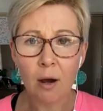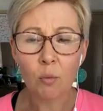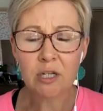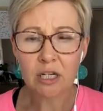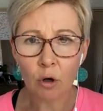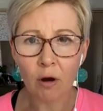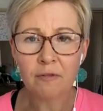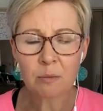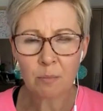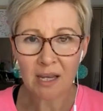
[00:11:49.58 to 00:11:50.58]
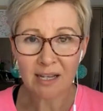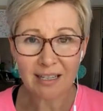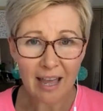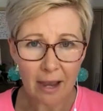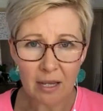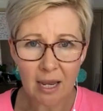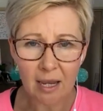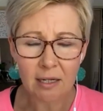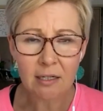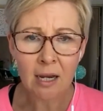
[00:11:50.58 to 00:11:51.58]
which can often be a cloudy
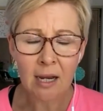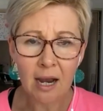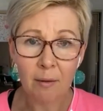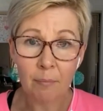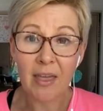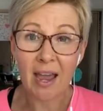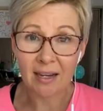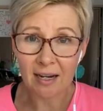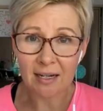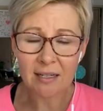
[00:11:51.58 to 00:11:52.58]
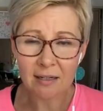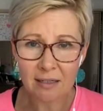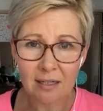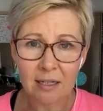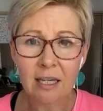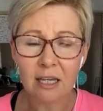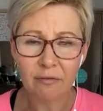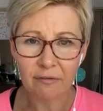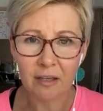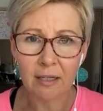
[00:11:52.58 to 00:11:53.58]
head, that gut sinking
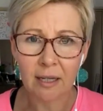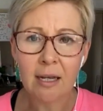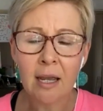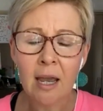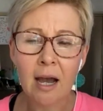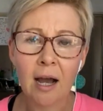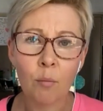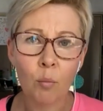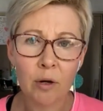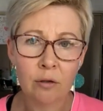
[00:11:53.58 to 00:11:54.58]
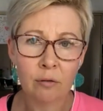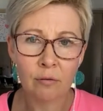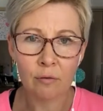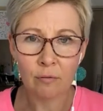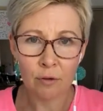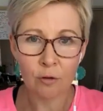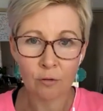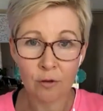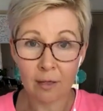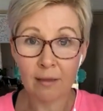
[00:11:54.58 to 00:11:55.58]
feeling, when you
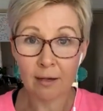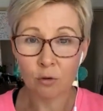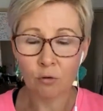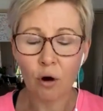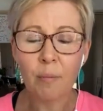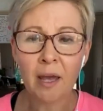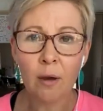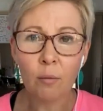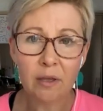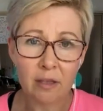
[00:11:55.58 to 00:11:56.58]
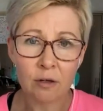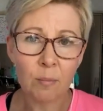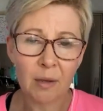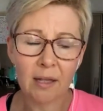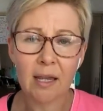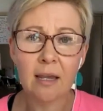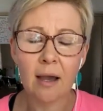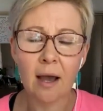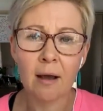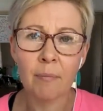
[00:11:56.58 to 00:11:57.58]
know that drop within your
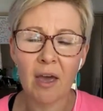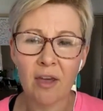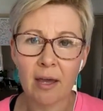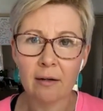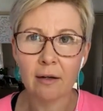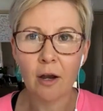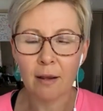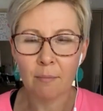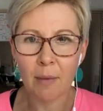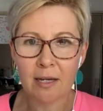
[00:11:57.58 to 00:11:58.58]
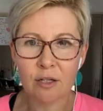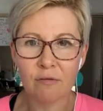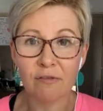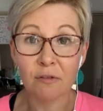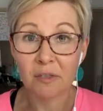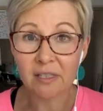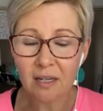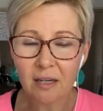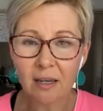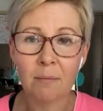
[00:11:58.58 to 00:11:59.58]
belly, that kind of makes you feel
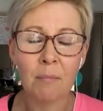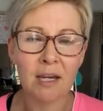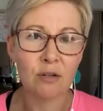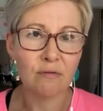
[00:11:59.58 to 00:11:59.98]
sick, it makes